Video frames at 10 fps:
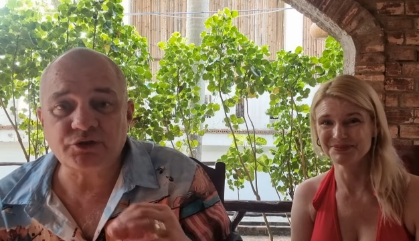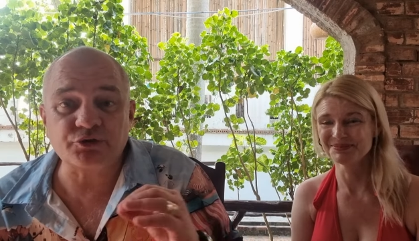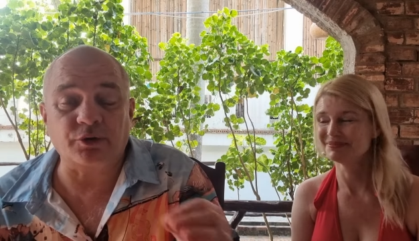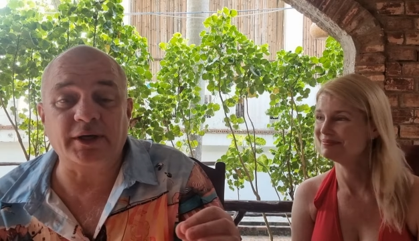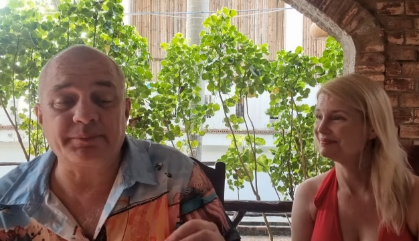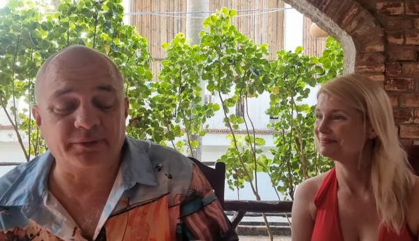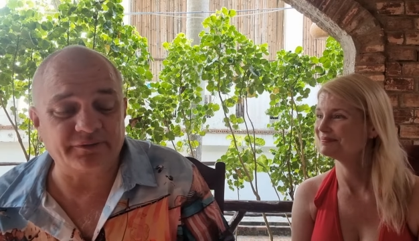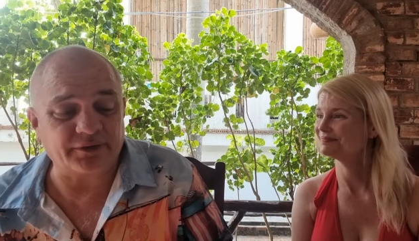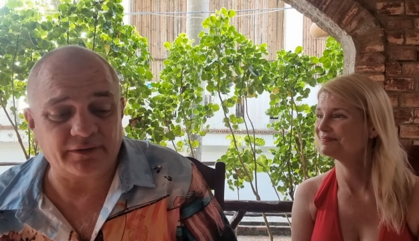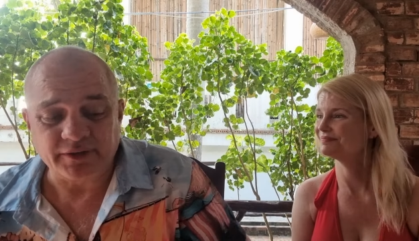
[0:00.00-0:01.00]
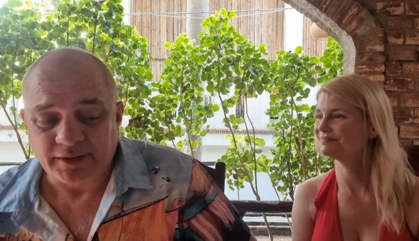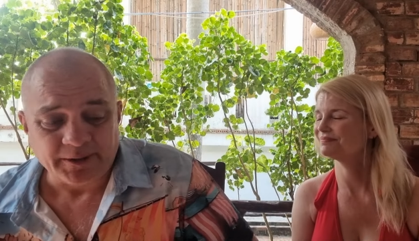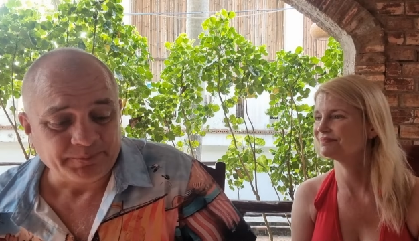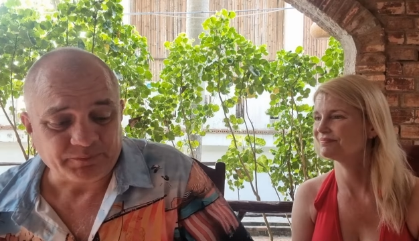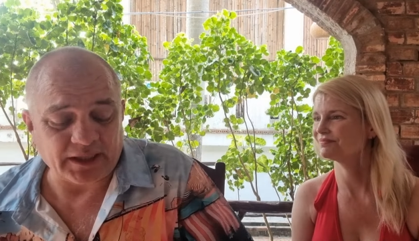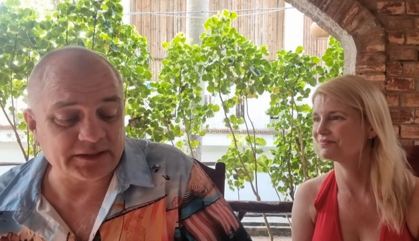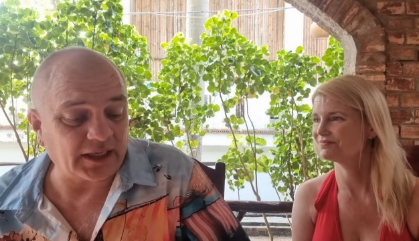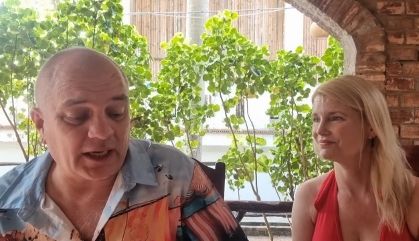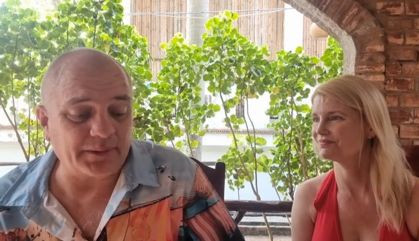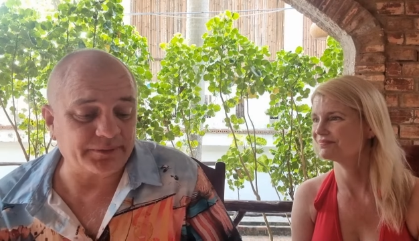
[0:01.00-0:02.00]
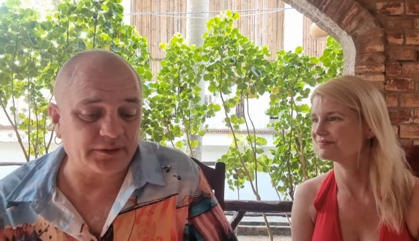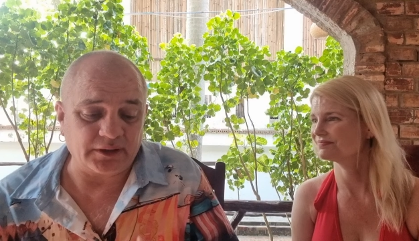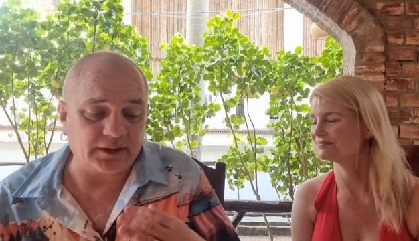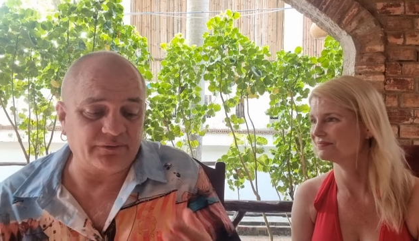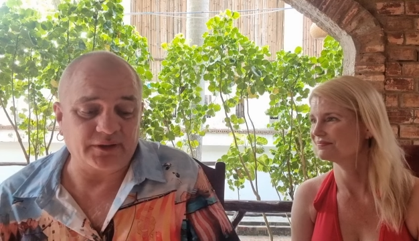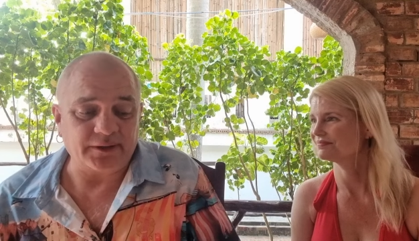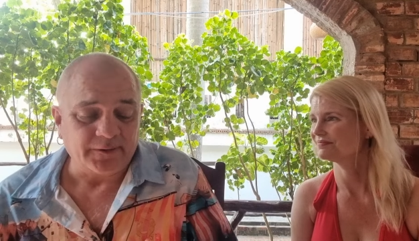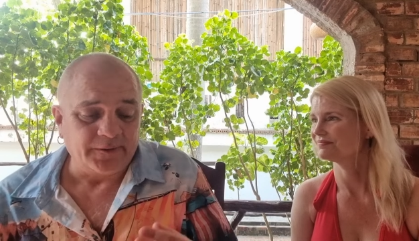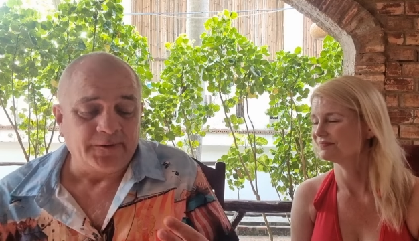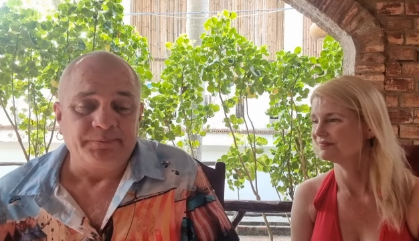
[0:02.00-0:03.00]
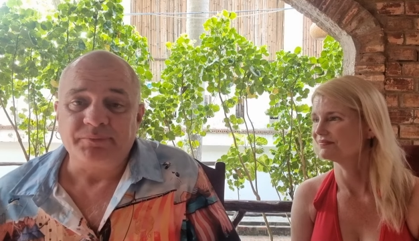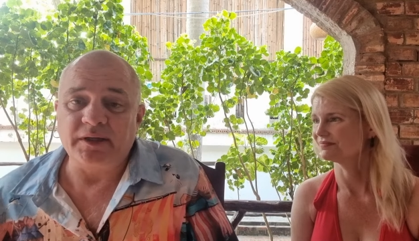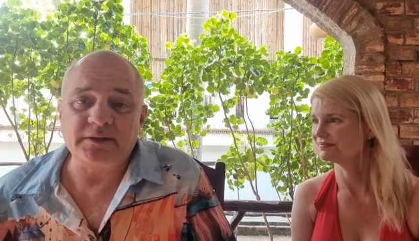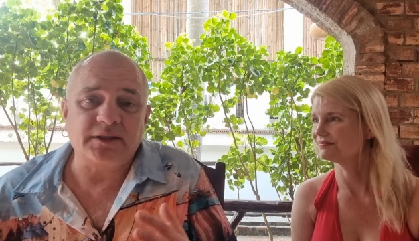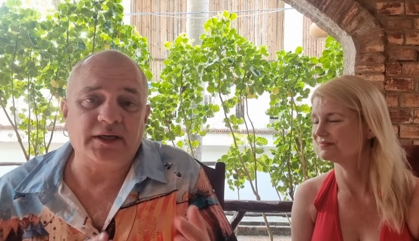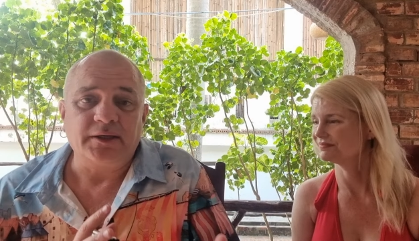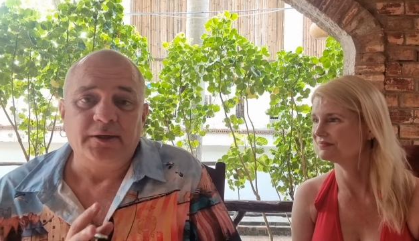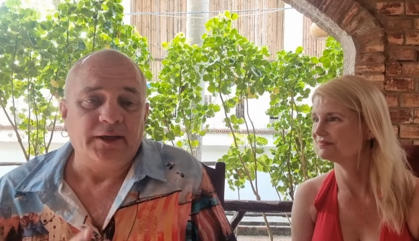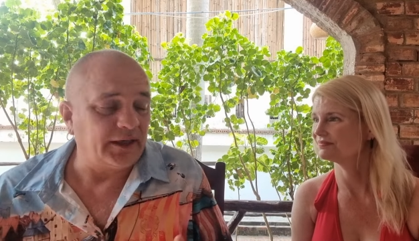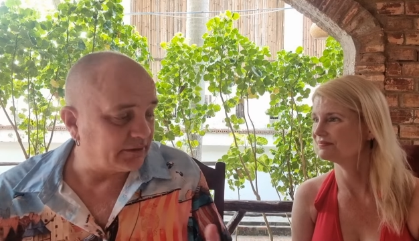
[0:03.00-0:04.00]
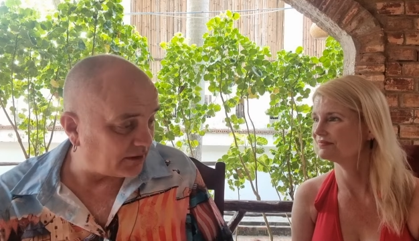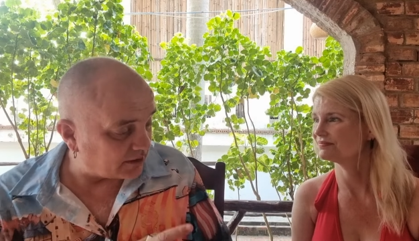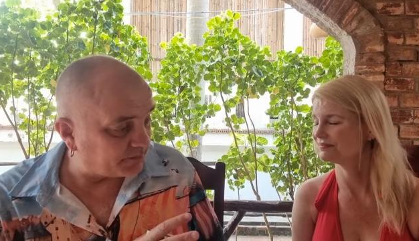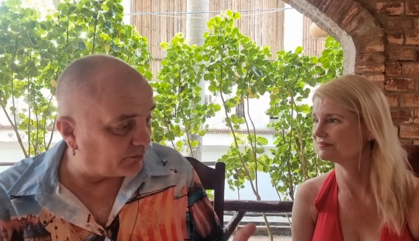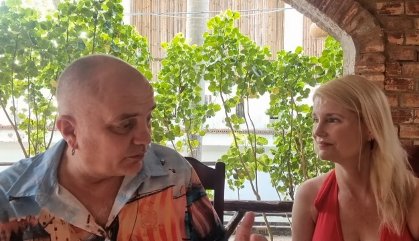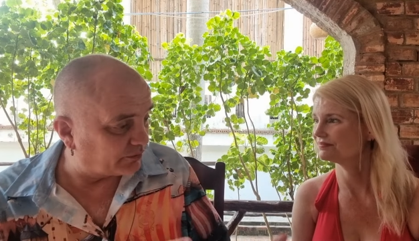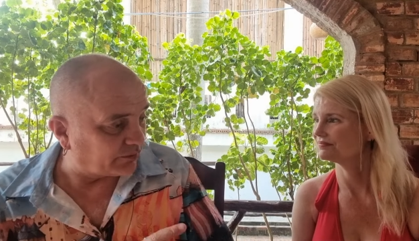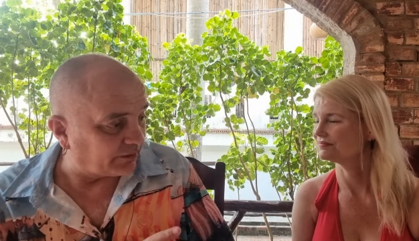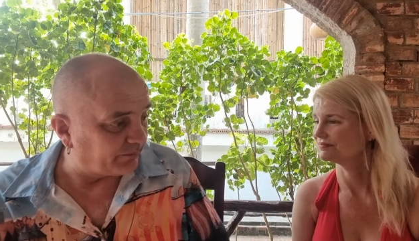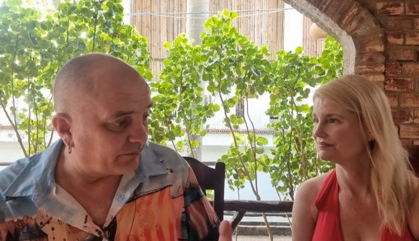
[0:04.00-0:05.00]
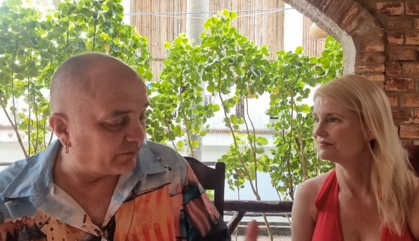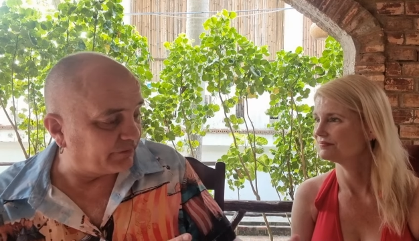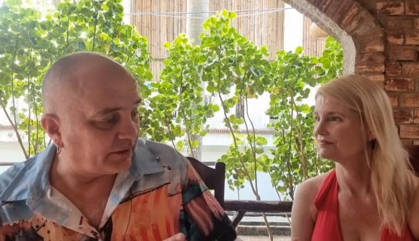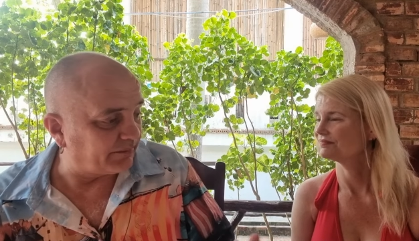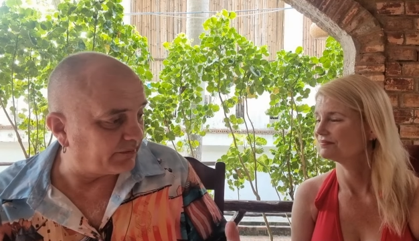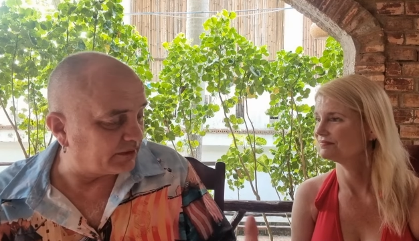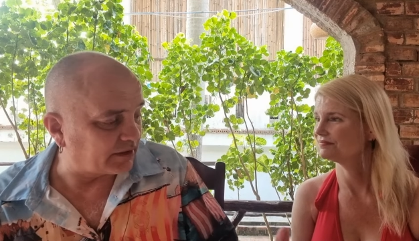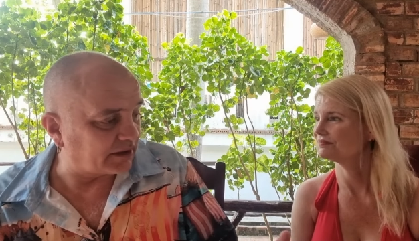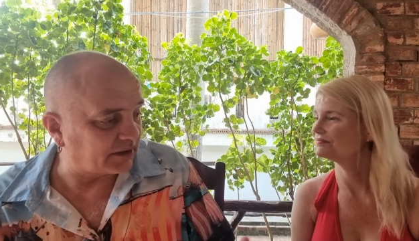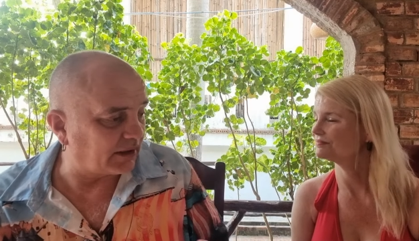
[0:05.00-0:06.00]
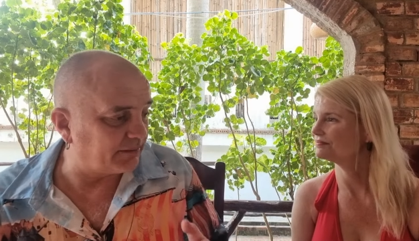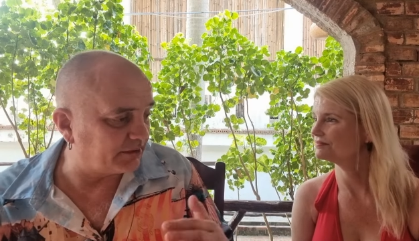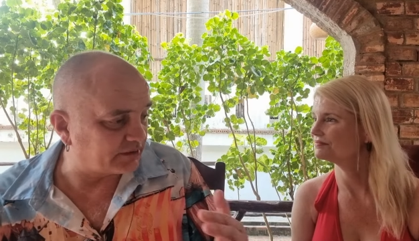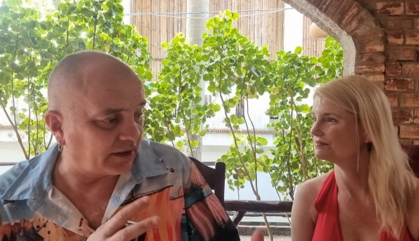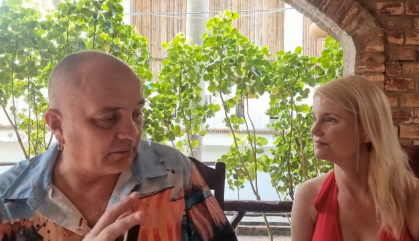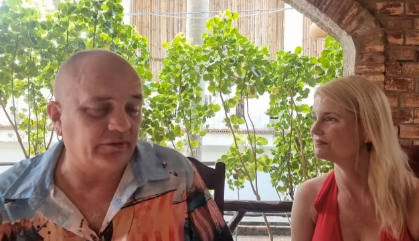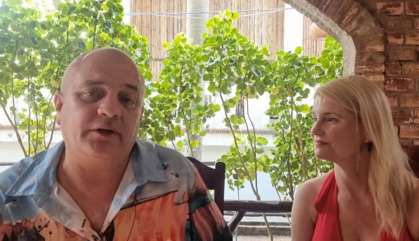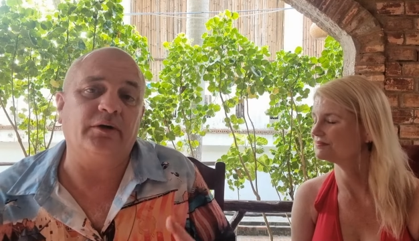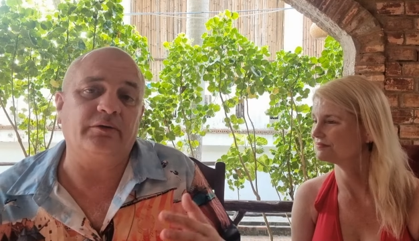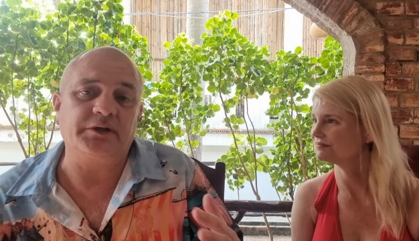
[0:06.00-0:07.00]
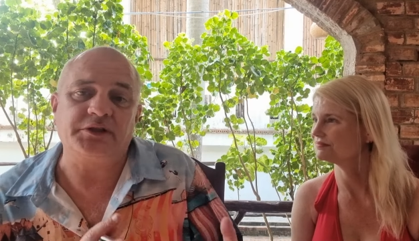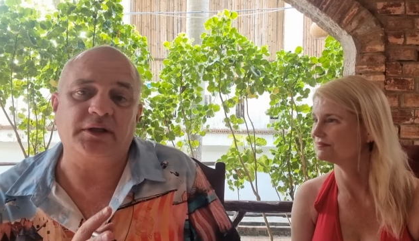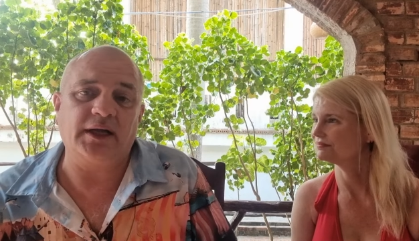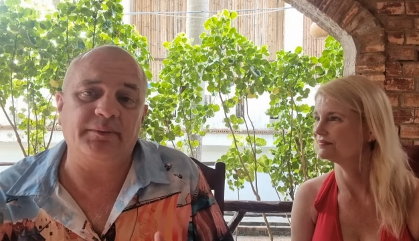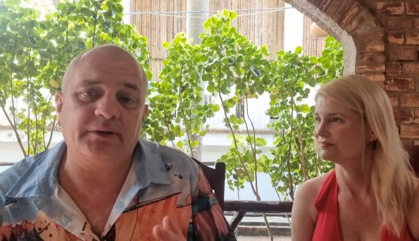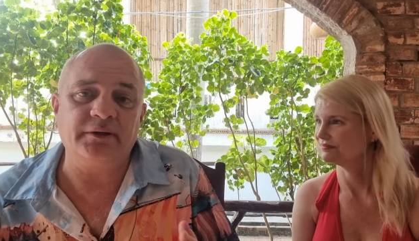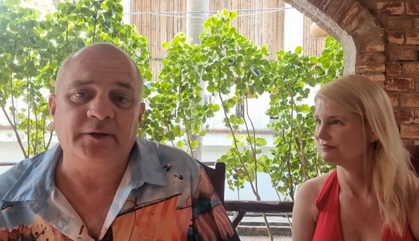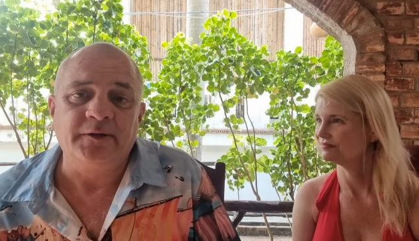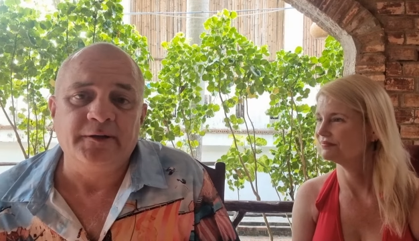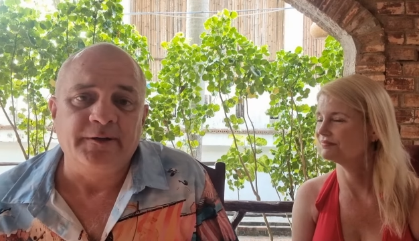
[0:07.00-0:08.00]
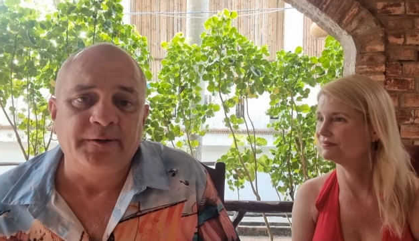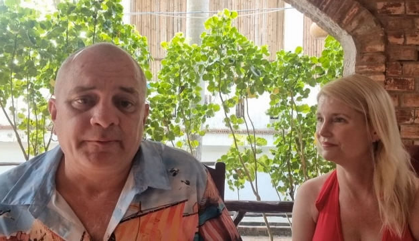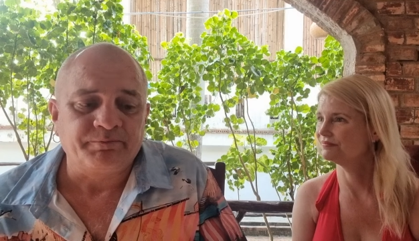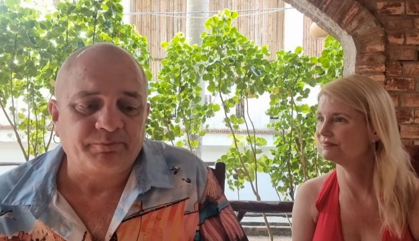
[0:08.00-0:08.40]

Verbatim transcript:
Speaker 1: Strong 8.5. It's absolutely lovely. As I say, it does border on with the, the St Clements thing with the orange and lemon, mm.